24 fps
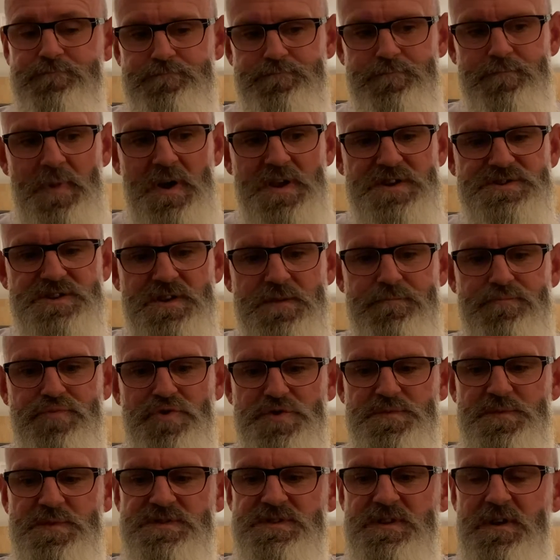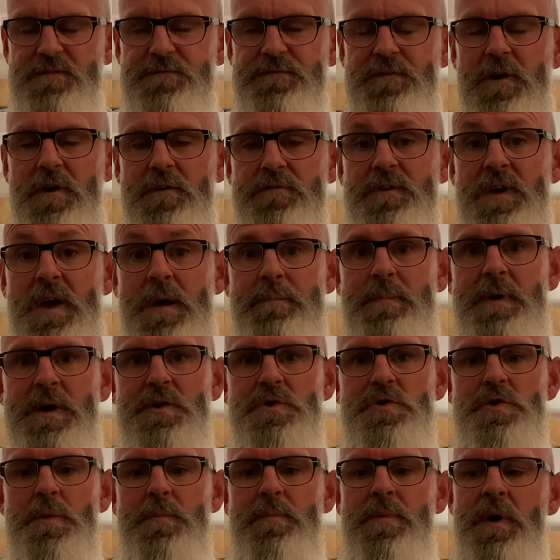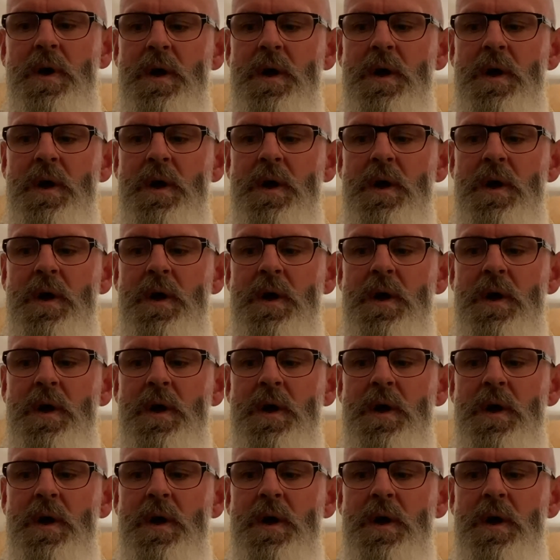managed to brush myself off, get back up.